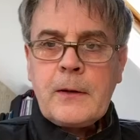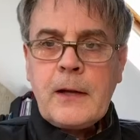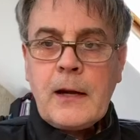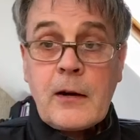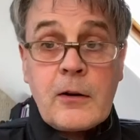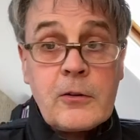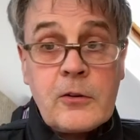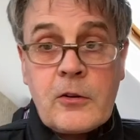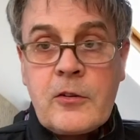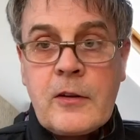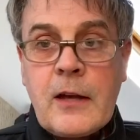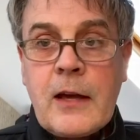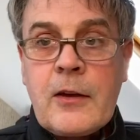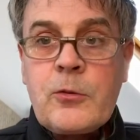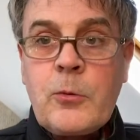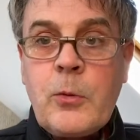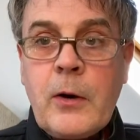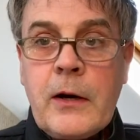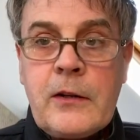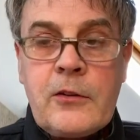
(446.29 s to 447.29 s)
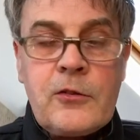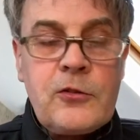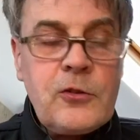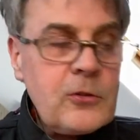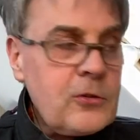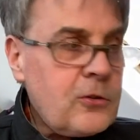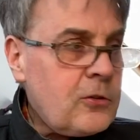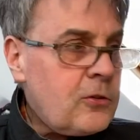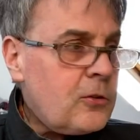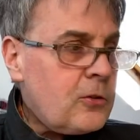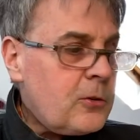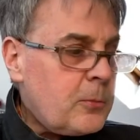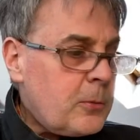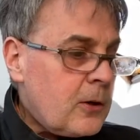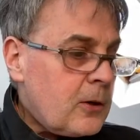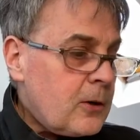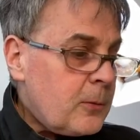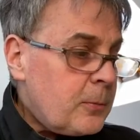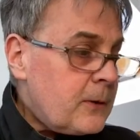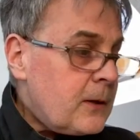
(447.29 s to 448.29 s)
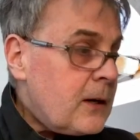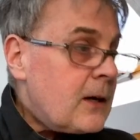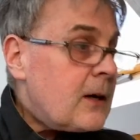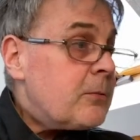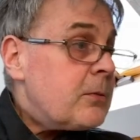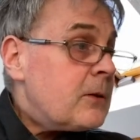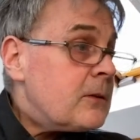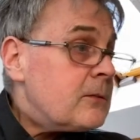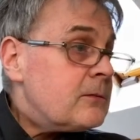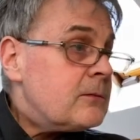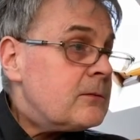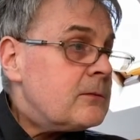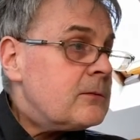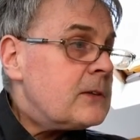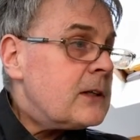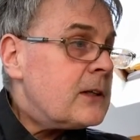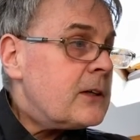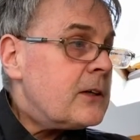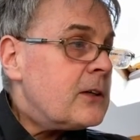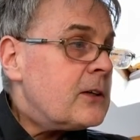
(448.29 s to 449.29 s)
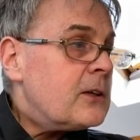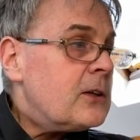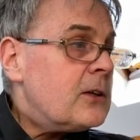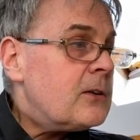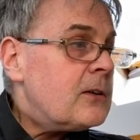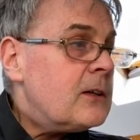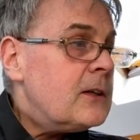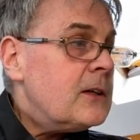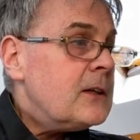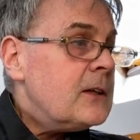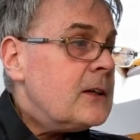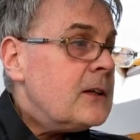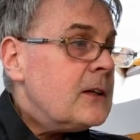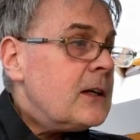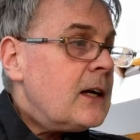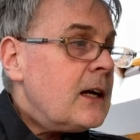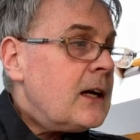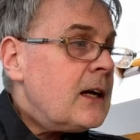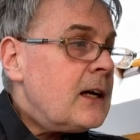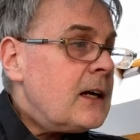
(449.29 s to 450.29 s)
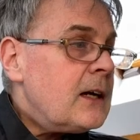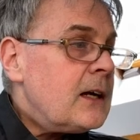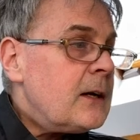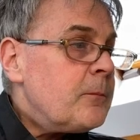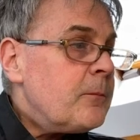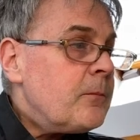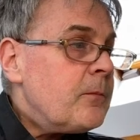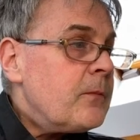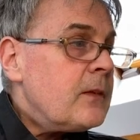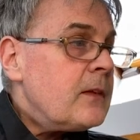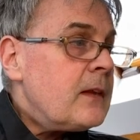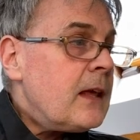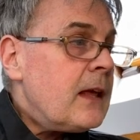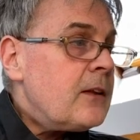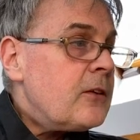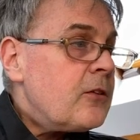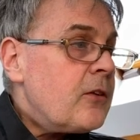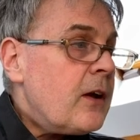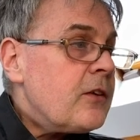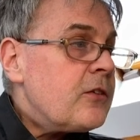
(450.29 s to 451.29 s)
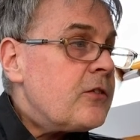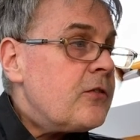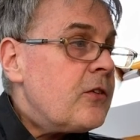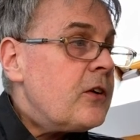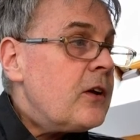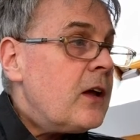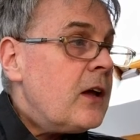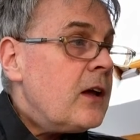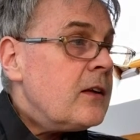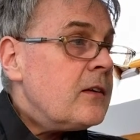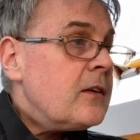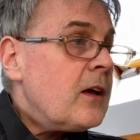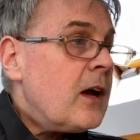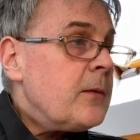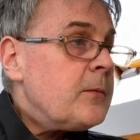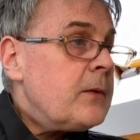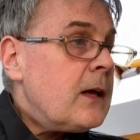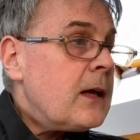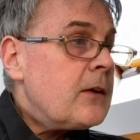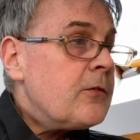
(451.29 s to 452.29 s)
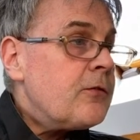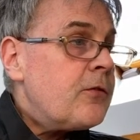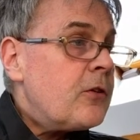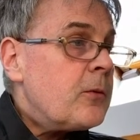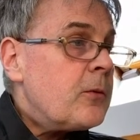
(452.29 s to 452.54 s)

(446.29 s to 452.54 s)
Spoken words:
air. It doesn't ask why the student threw the ball up in the air, but there you go. Then the rest of it, time taken for the